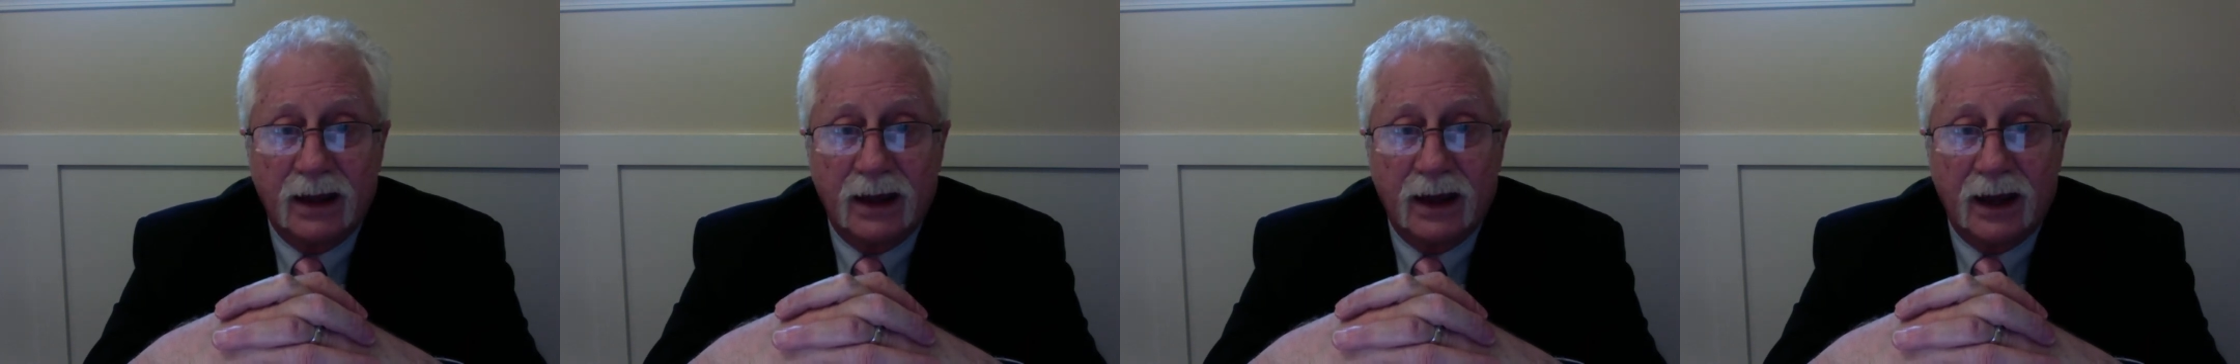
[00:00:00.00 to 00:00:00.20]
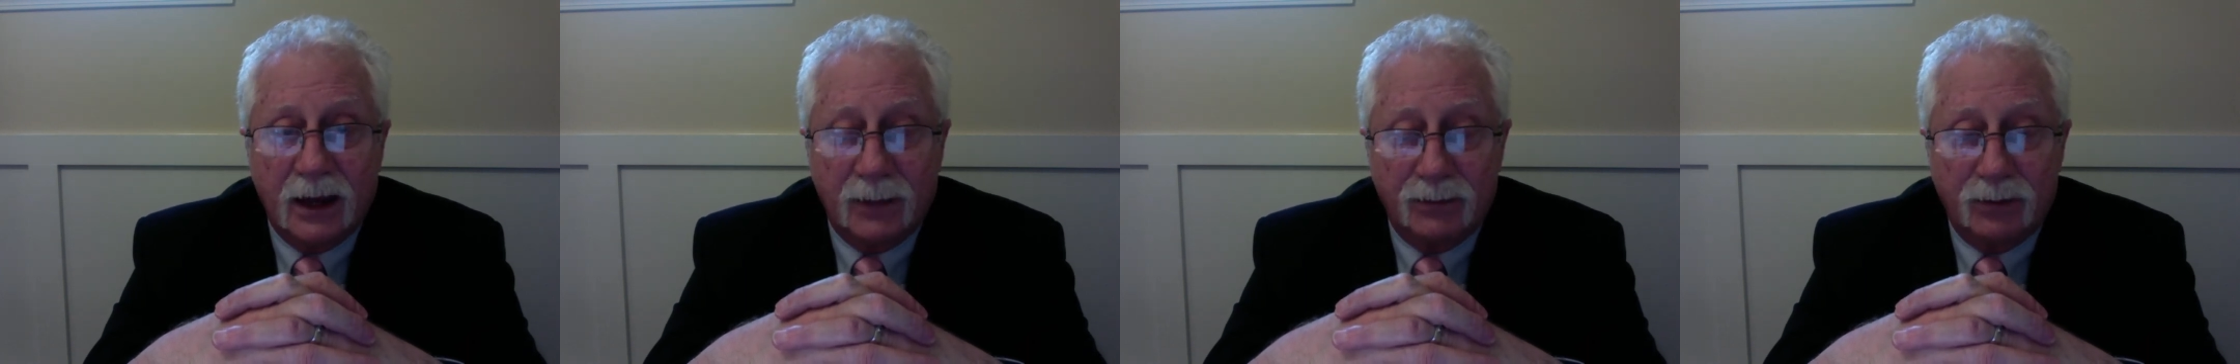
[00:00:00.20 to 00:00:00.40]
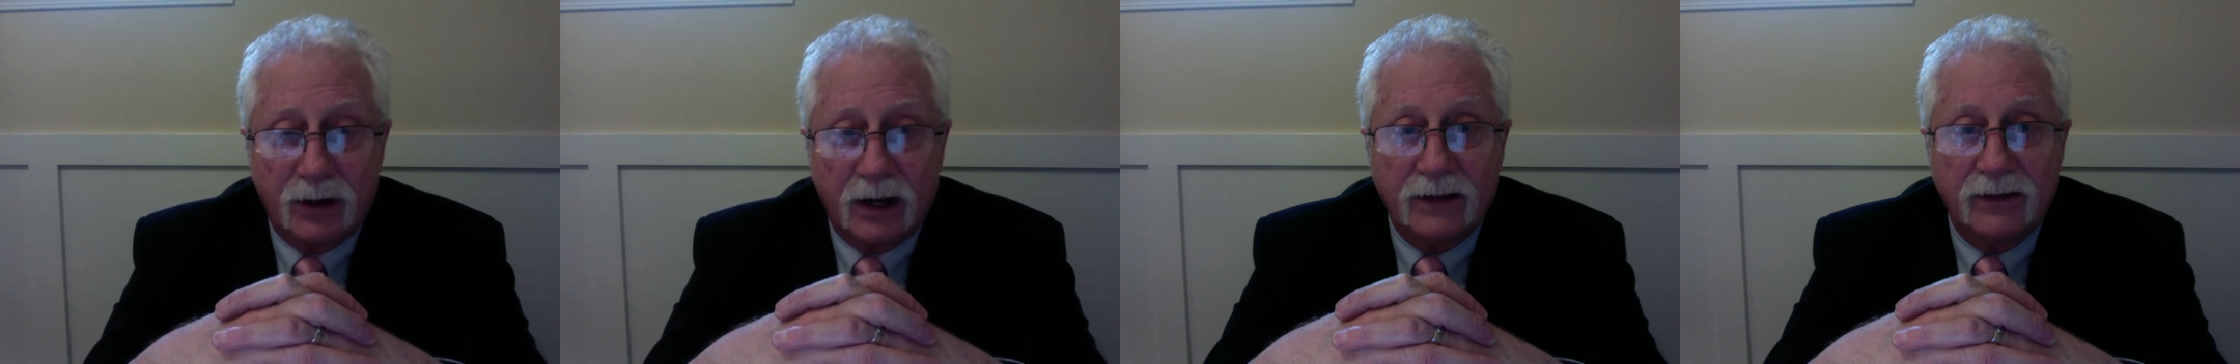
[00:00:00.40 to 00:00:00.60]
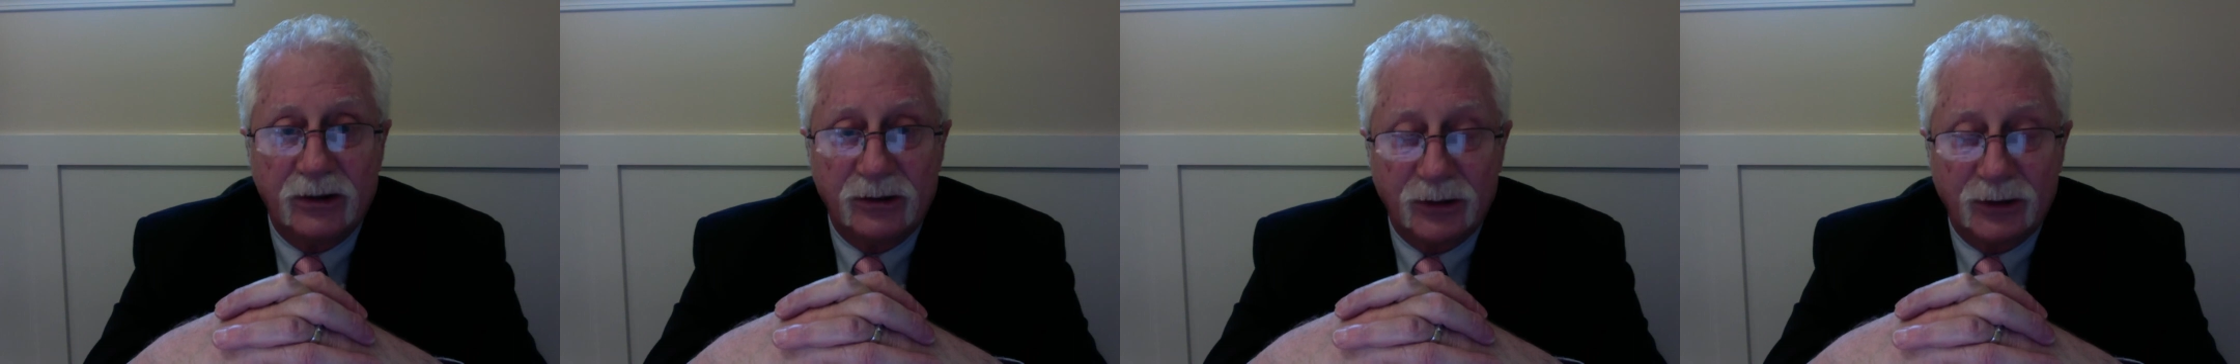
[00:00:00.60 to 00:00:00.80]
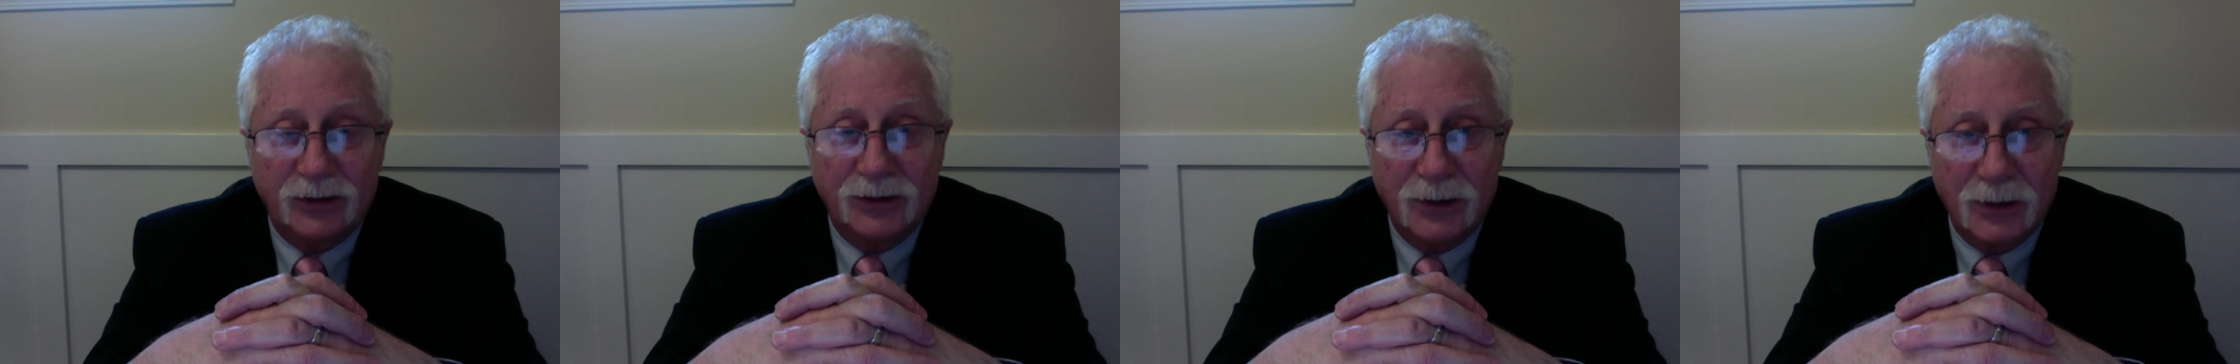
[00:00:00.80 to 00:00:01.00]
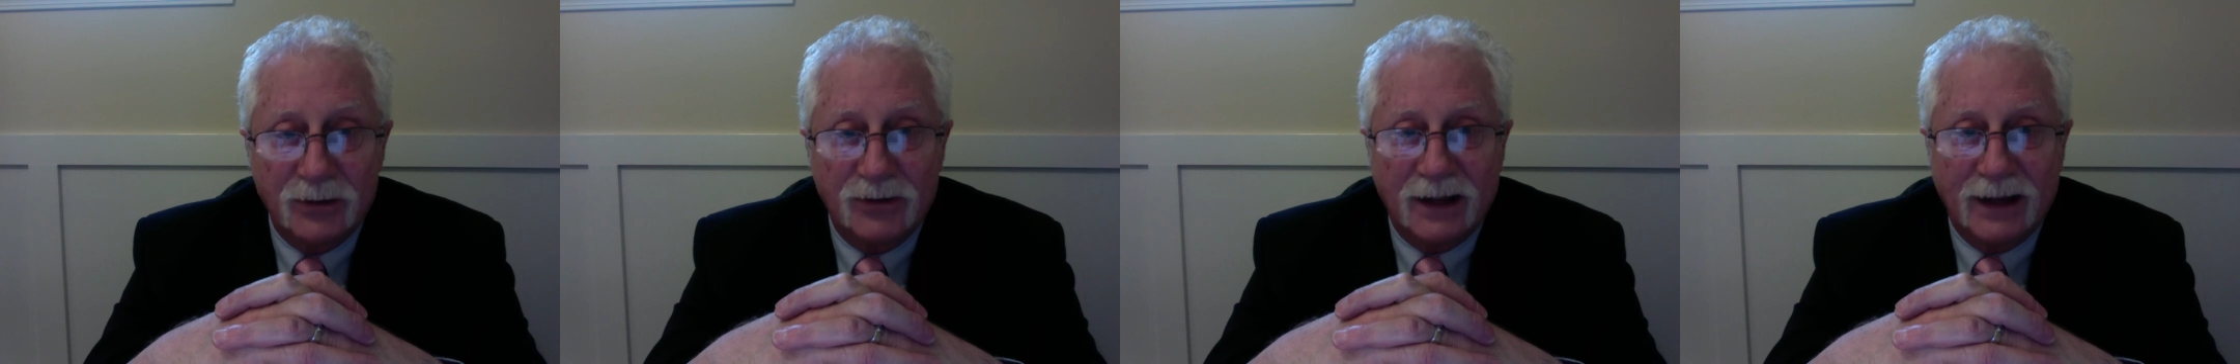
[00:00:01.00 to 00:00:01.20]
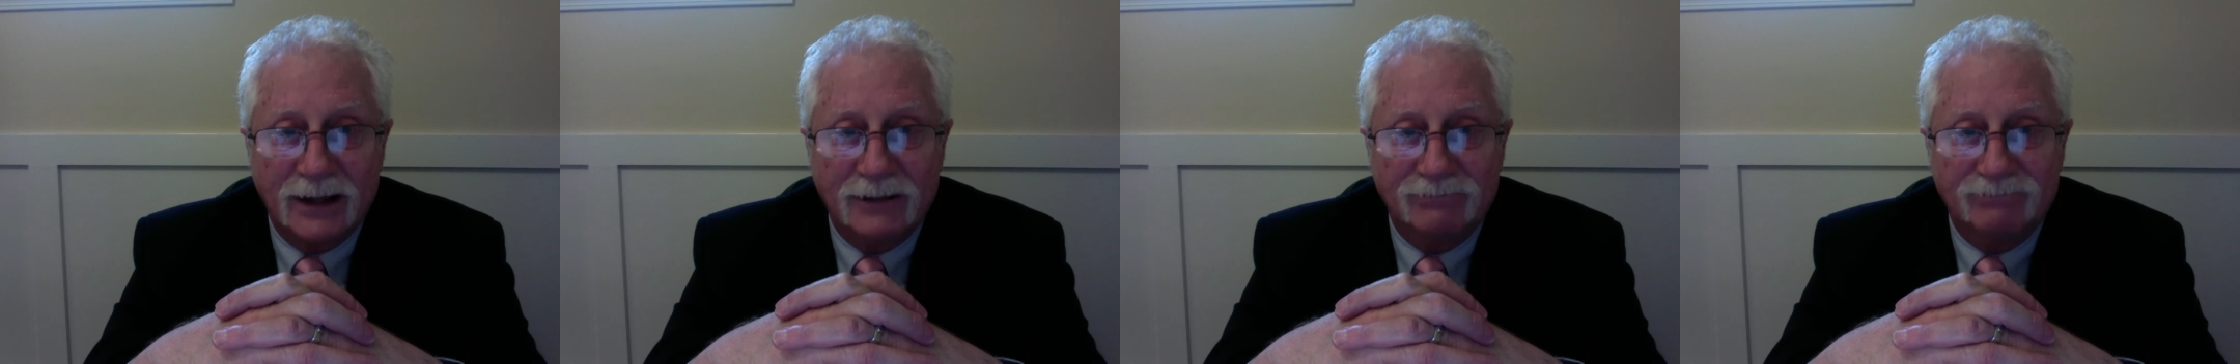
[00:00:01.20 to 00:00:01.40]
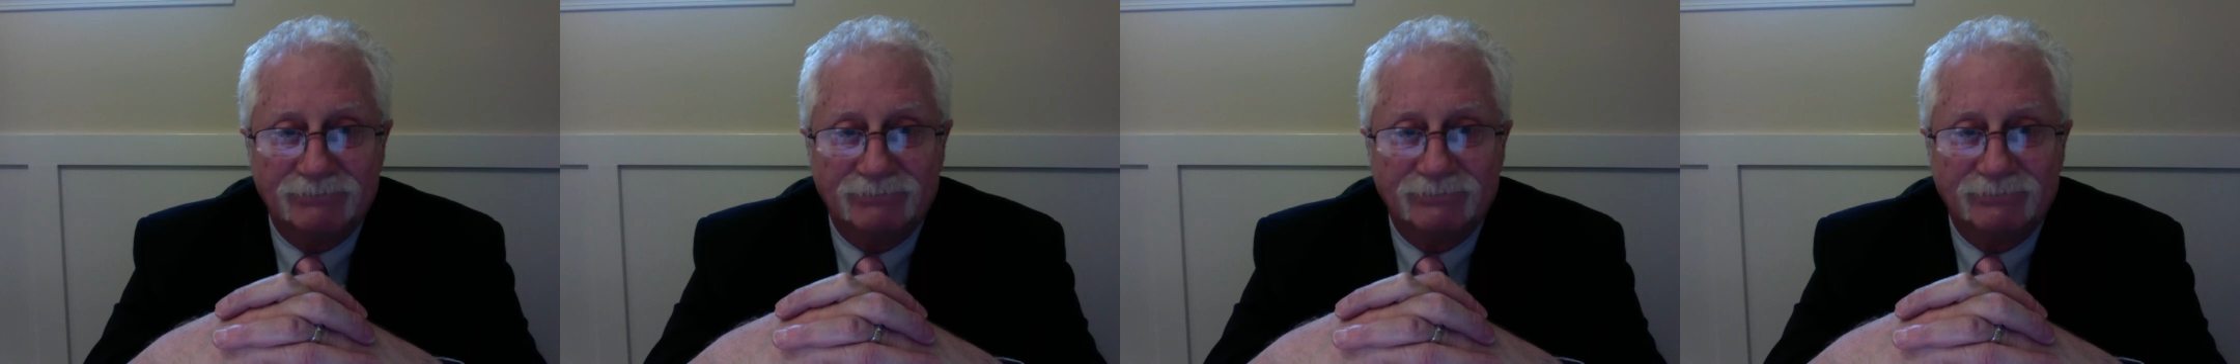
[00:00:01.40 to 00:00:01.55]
I pray that you'll do that.